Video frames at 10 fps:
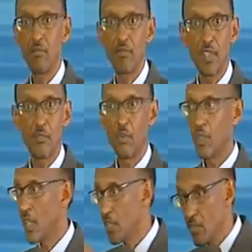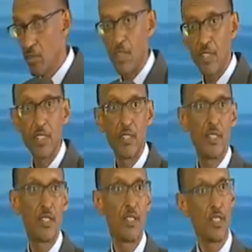support us to arrest
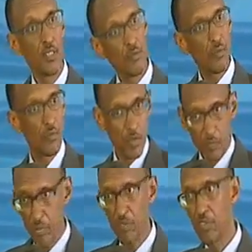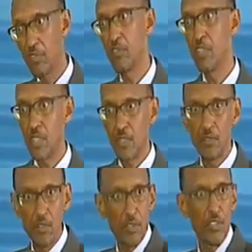this, then we will put you together
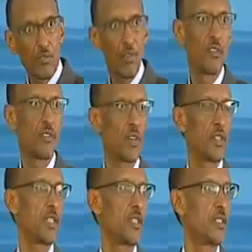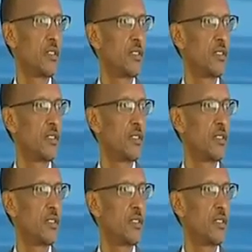with those we want to arrest.